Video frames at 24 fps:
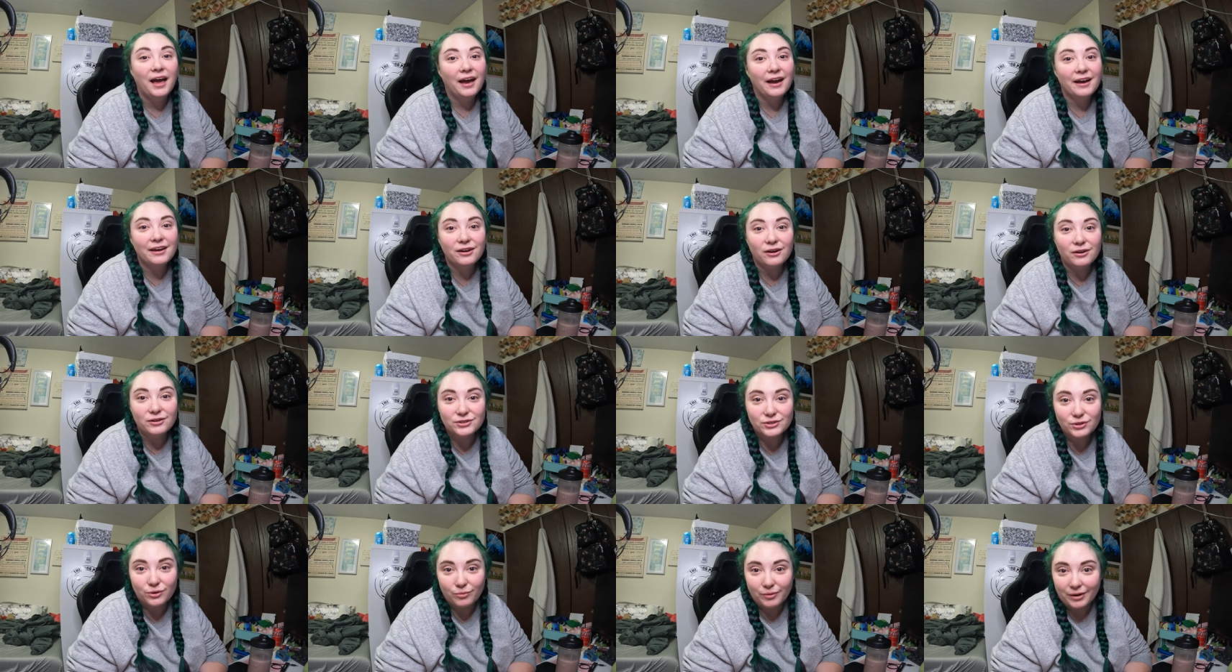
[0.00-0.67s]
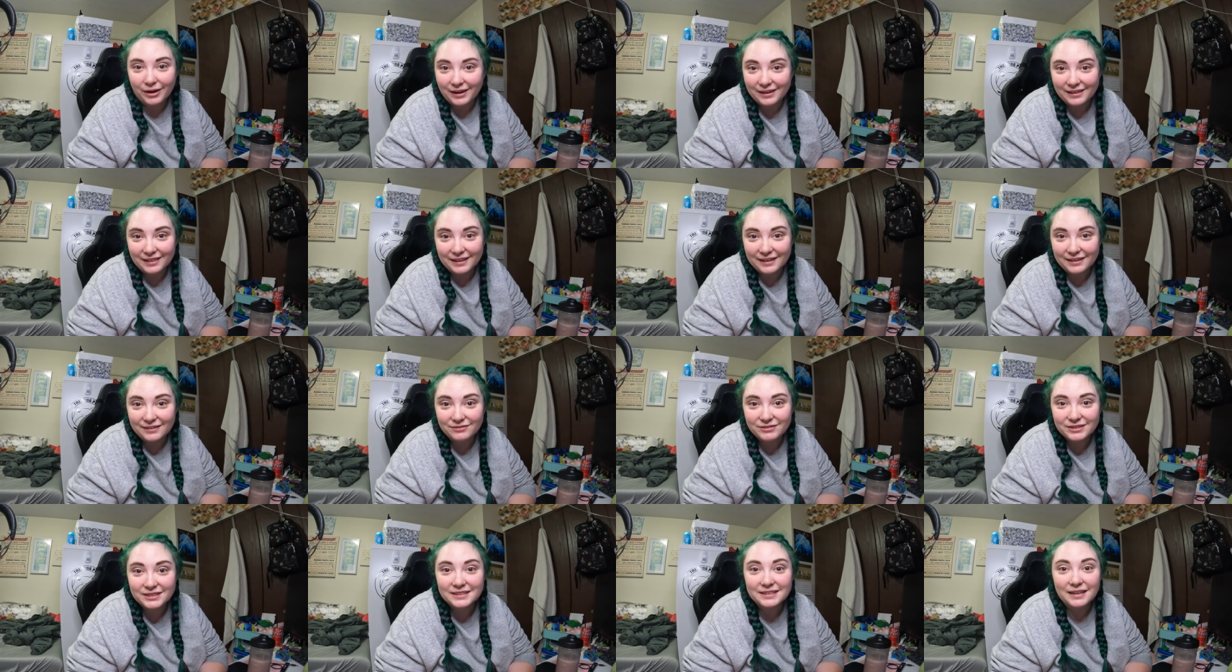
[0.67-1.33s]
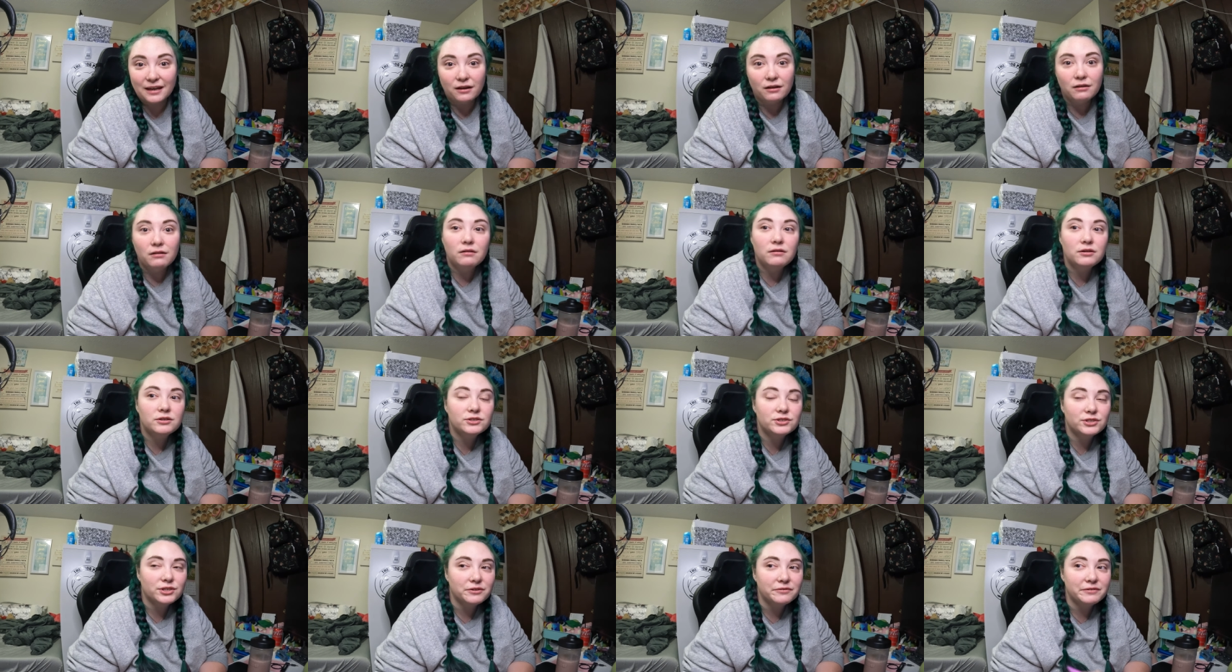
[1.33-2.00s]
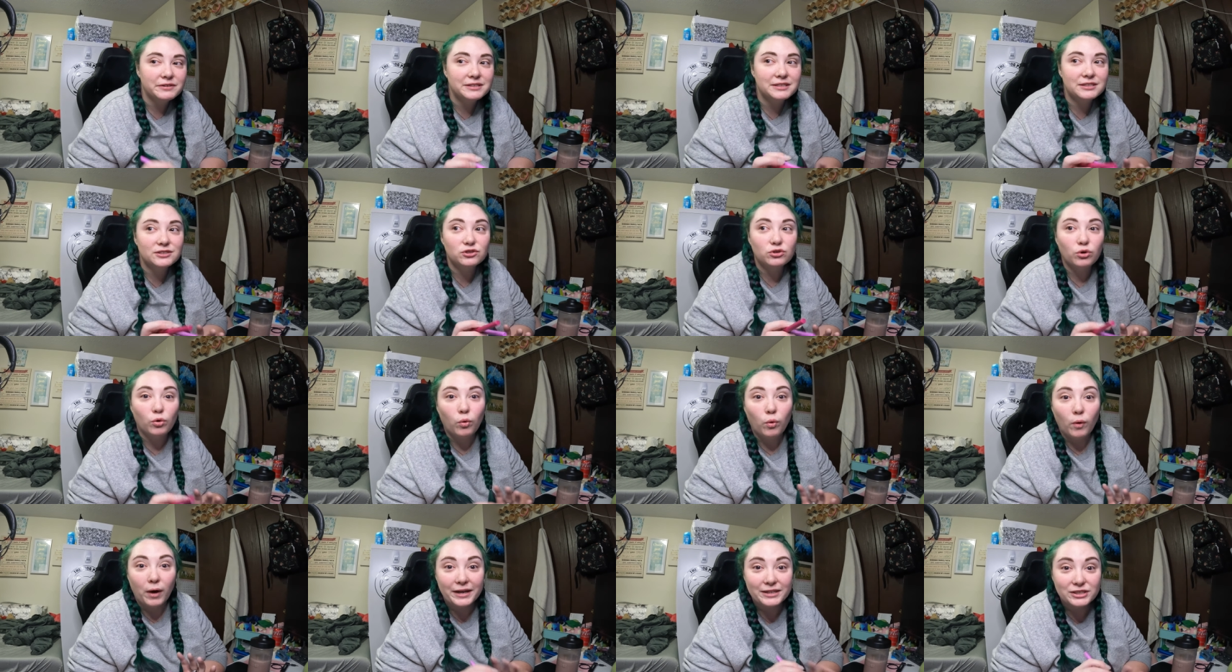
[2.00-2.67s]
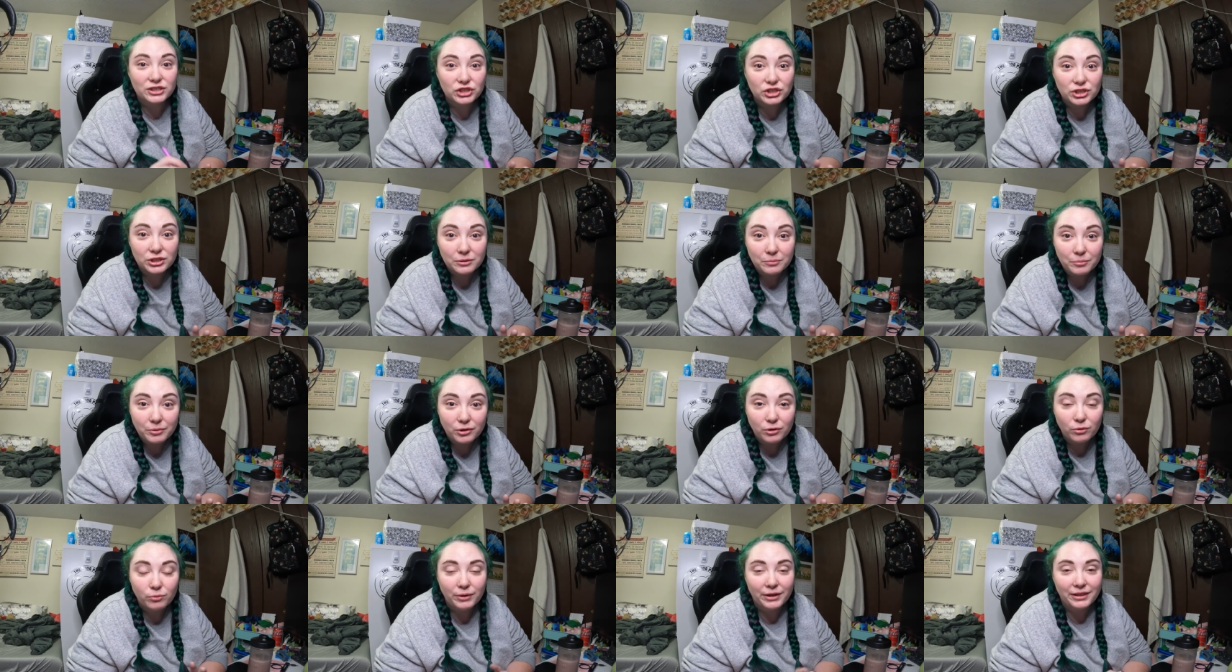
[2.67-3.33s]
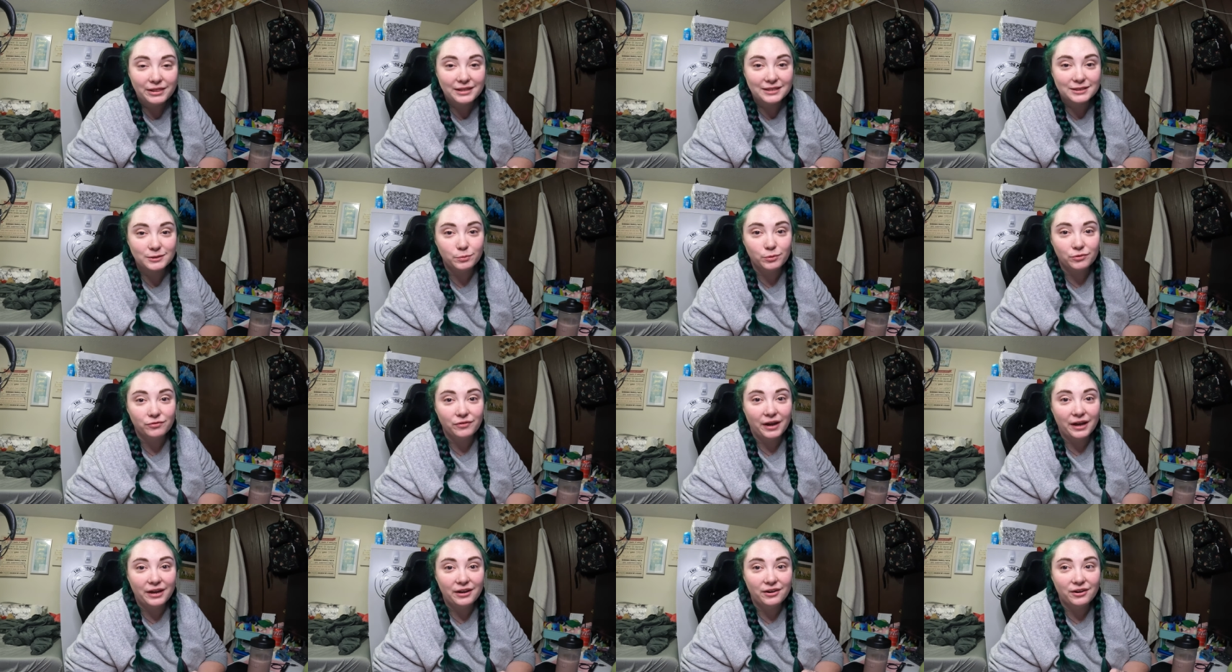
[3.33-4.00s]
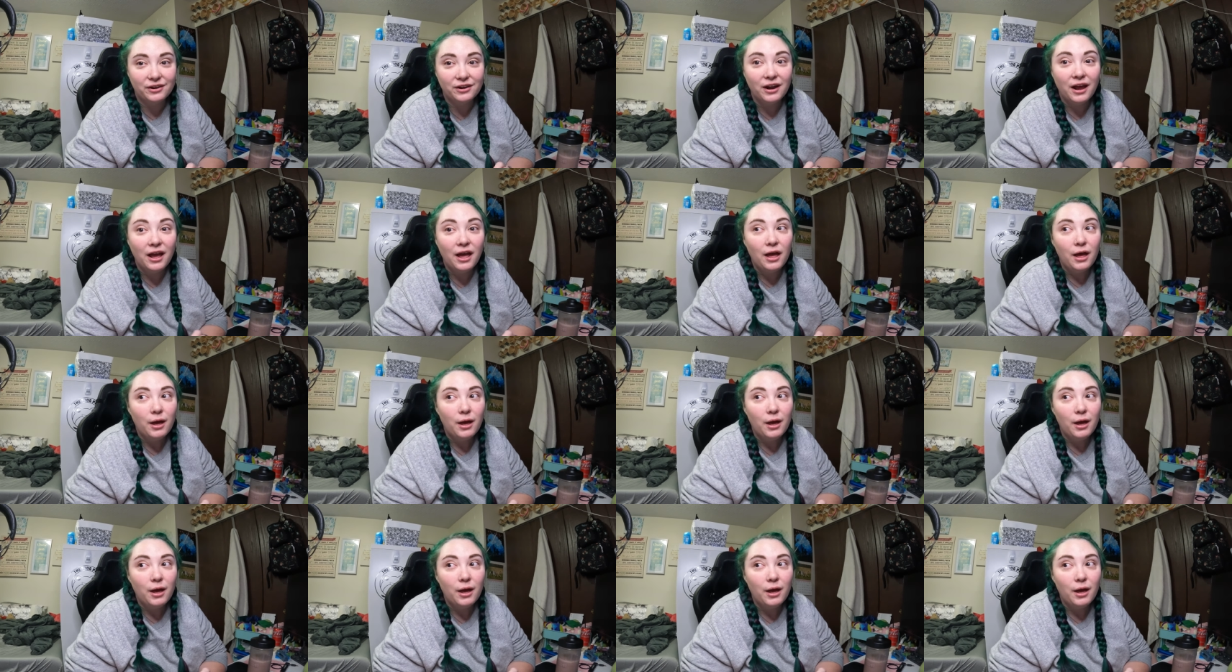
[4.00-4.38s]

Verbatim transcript: and also where I live, cell service is questionable with this provider,